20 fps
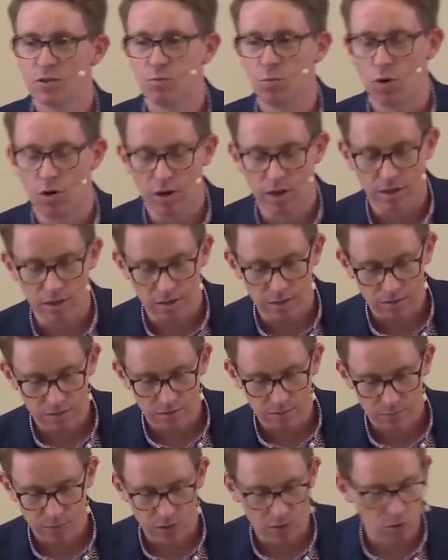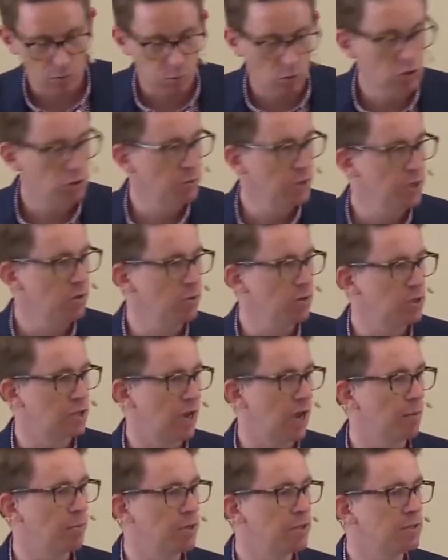this morning? Because what do we know
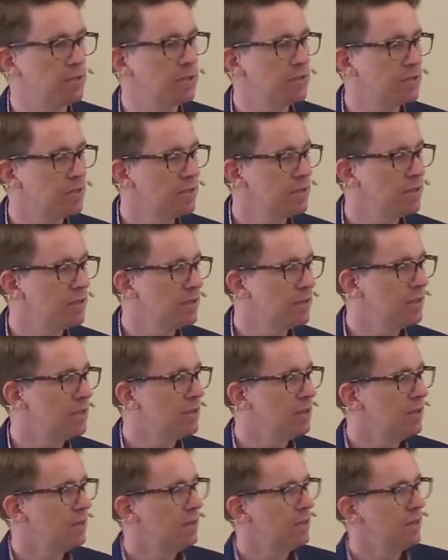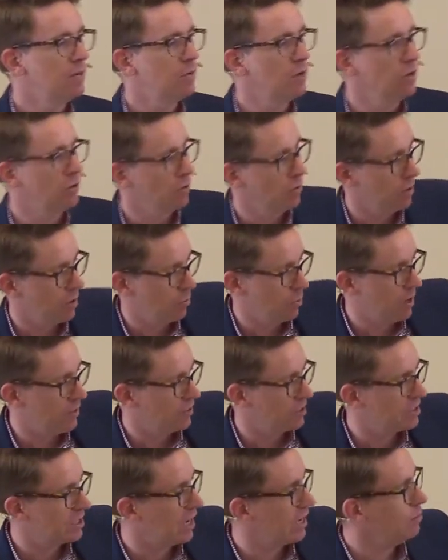has happened? We know that
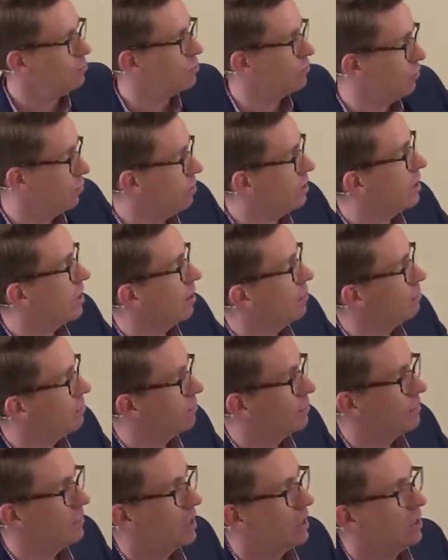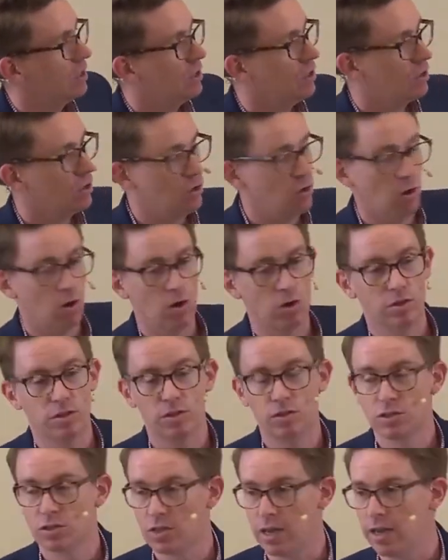when the time's fully come,
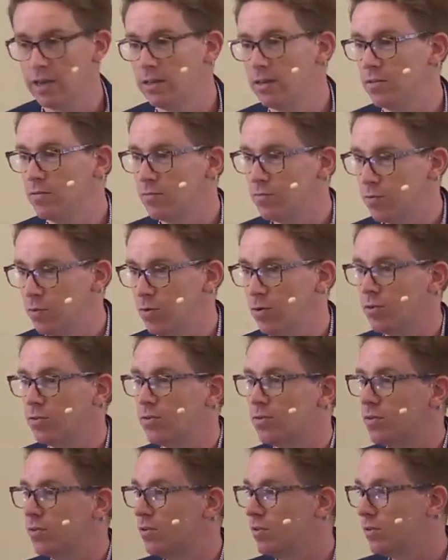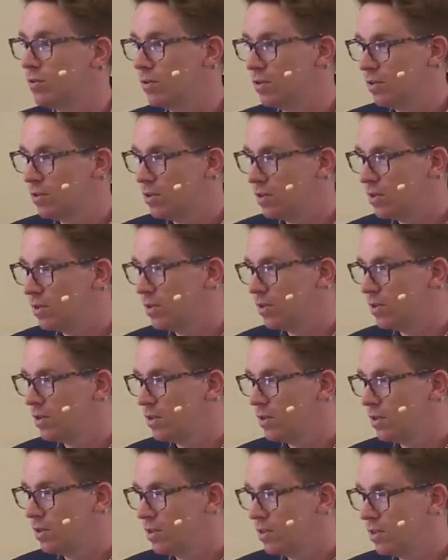God sent forth
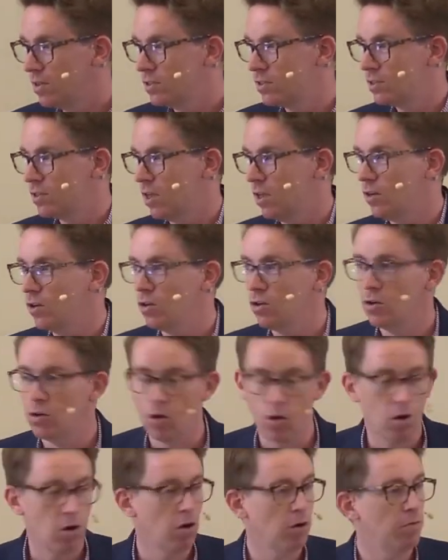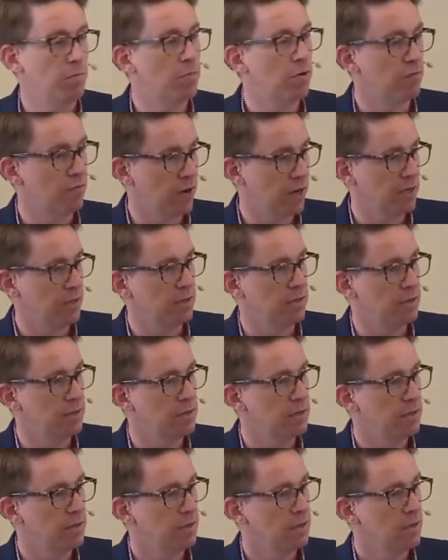his son. God
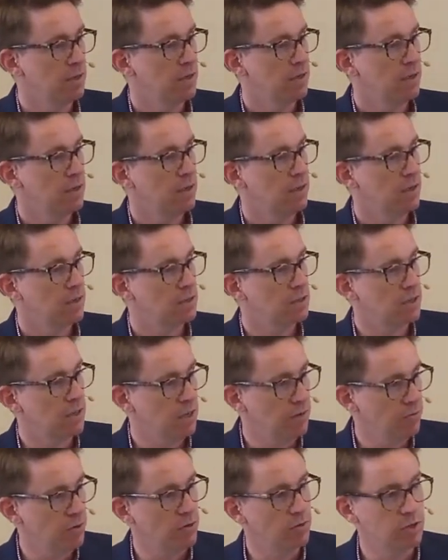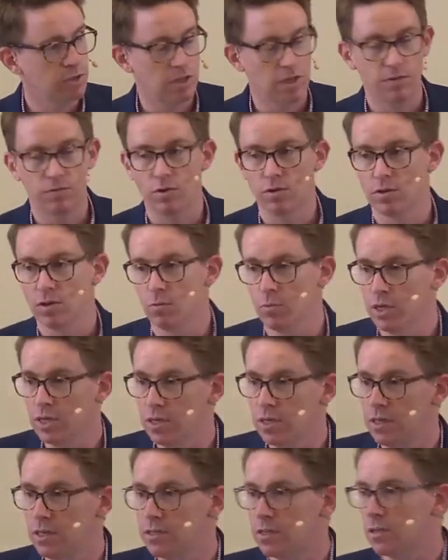provided a Savior, the Savior that we
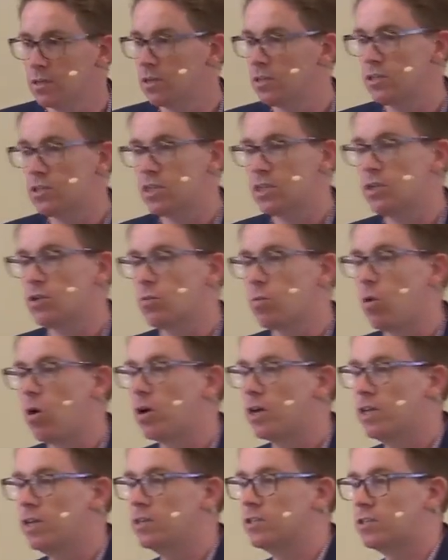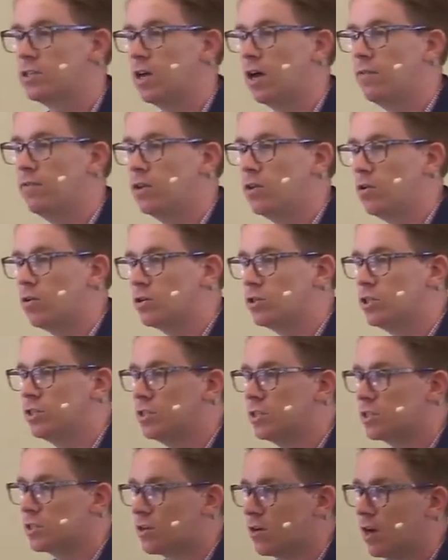need. And consider what He has done, the Lord
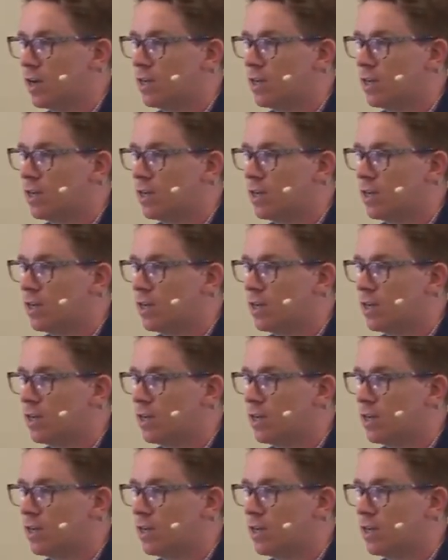Jesus